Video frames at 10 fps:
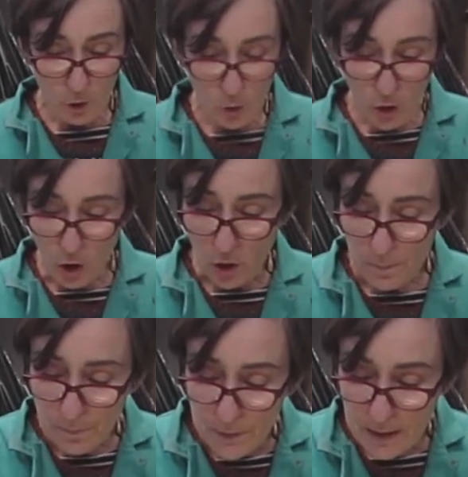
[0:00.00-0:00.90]
it or not,
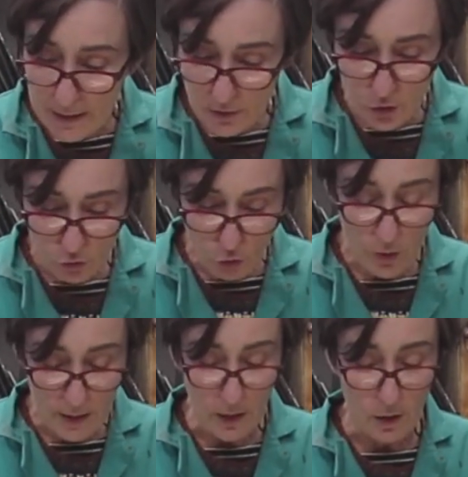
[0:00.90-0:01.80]
it's
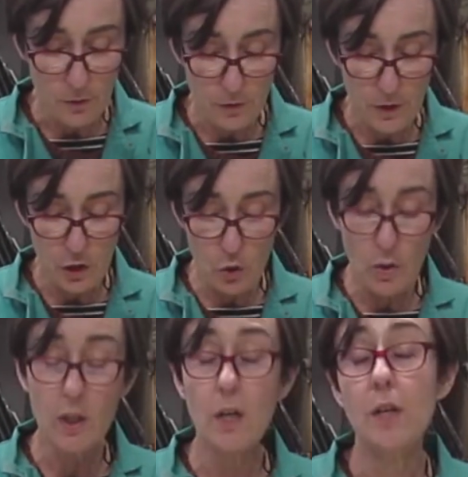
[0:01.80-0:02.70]
strong enough that you
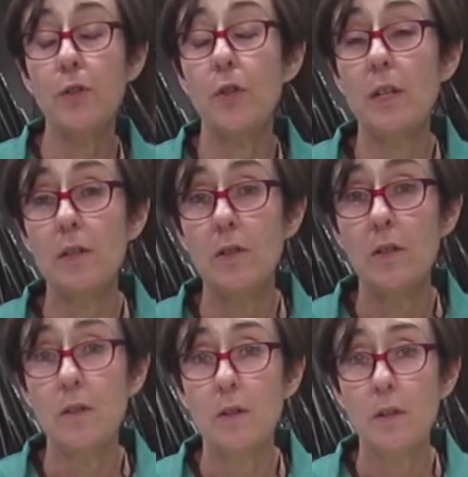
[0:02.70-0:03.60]
can cut on it.
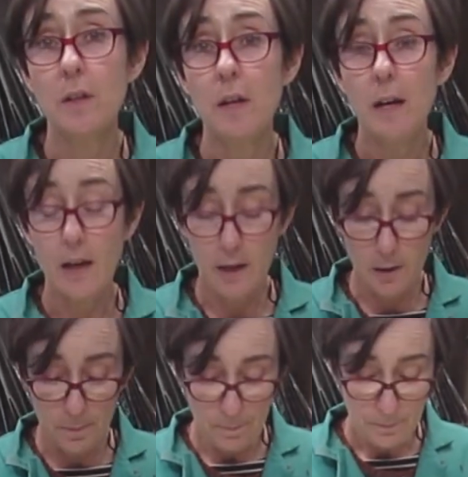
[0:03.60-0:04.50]

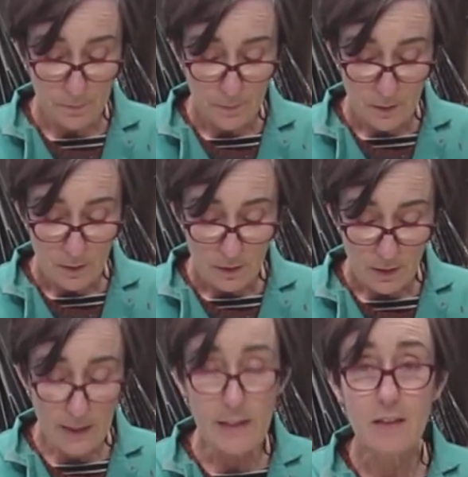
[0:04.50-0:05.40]
And
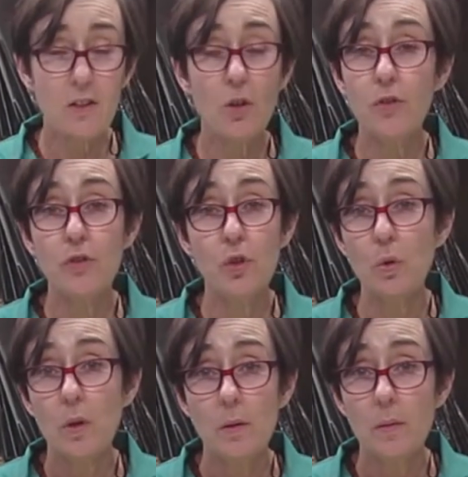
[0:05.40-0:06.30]
it's cost
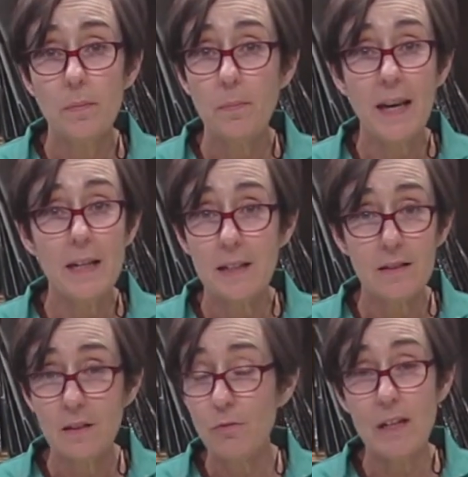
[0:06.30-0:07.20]
you
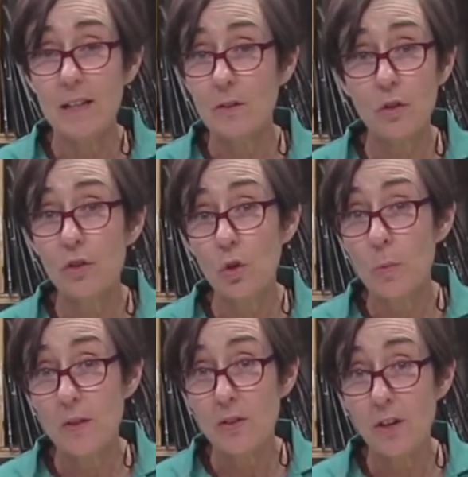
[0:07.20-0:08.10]
pennies, really. It's cost you
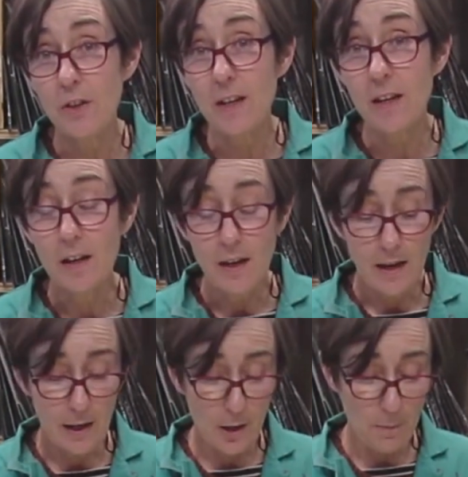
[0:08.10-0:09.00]
almost nothing.
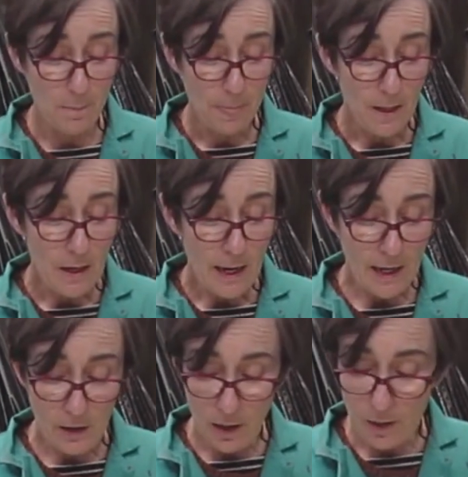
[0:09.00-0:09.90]

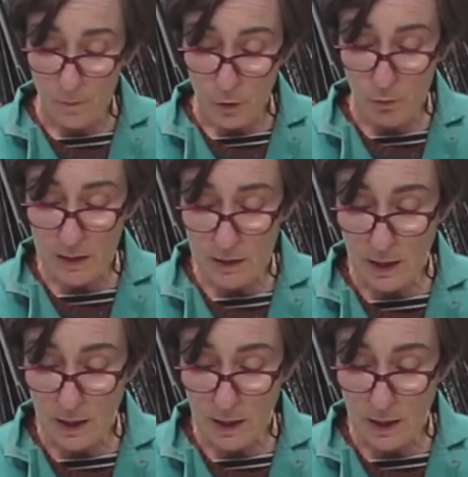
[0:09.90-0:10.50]
And the reason